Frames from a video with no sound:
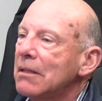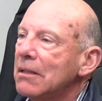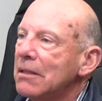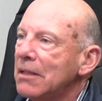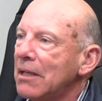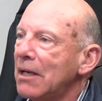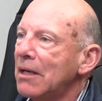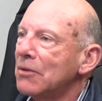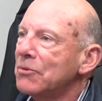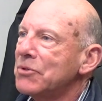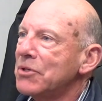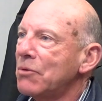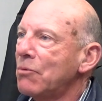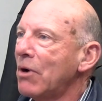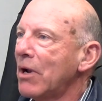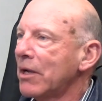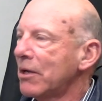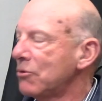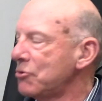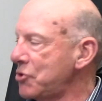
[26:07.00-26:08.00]
do you
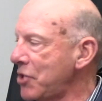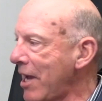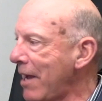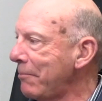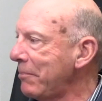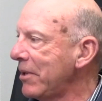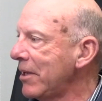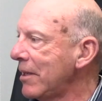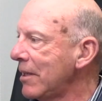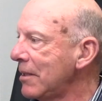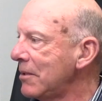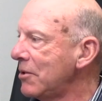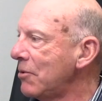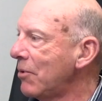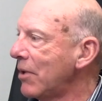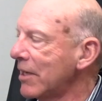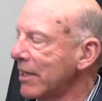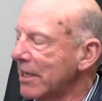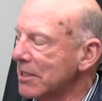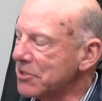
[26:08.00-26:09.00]
want to go shopping? Do you
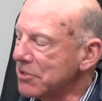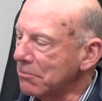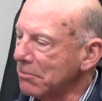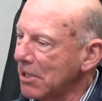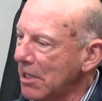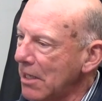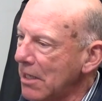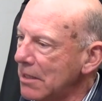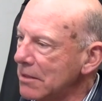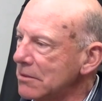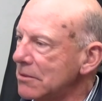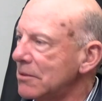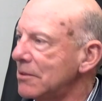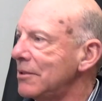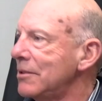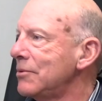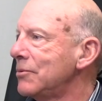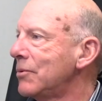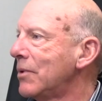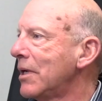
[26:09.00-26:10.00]
want to get some lunch? Do
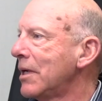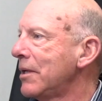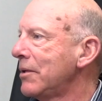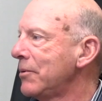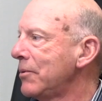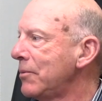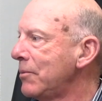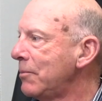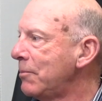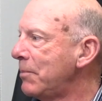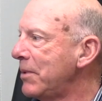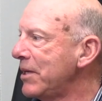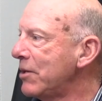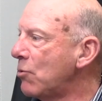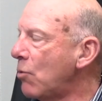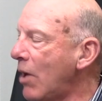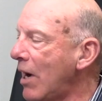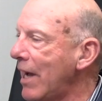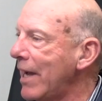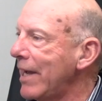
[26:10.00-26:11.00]
you want to be
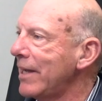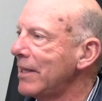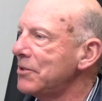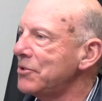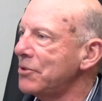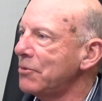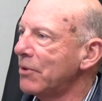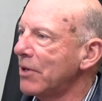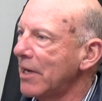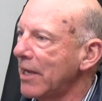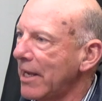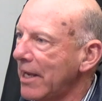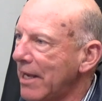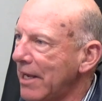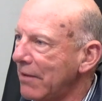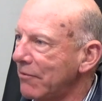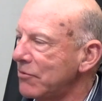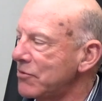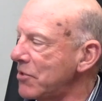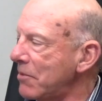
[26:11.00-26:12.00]
quiet? Do you want to
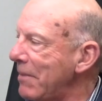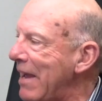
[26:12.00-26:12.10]
have some